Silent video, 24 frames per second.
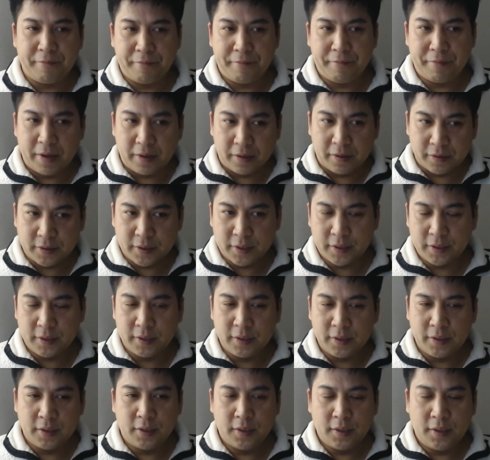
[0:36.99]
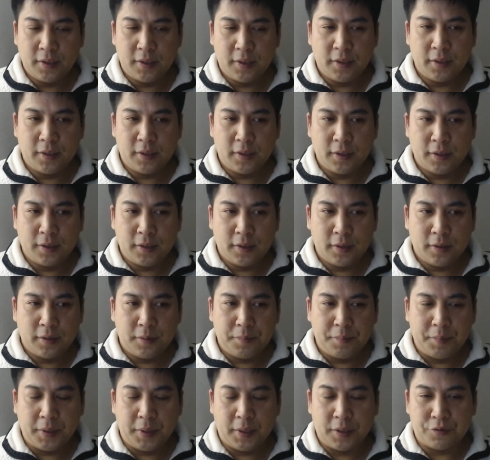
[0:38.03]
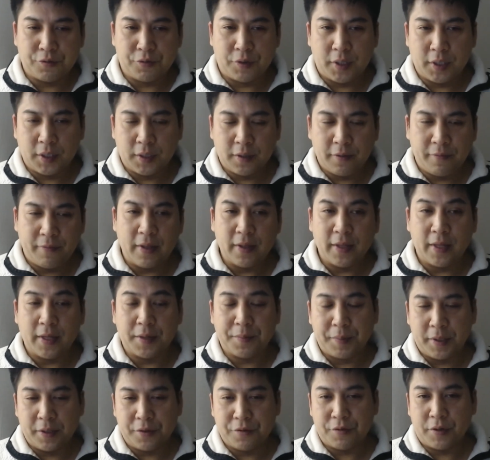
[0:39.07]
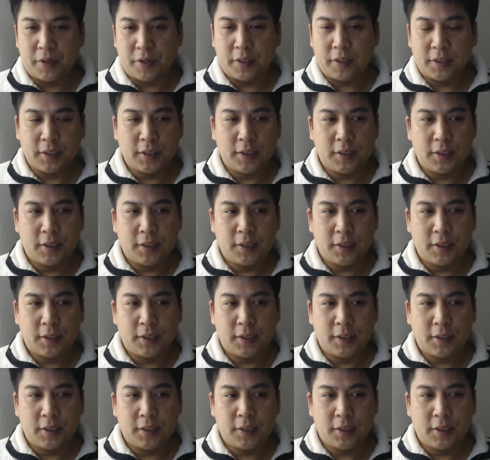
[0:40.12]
felt like being drunk.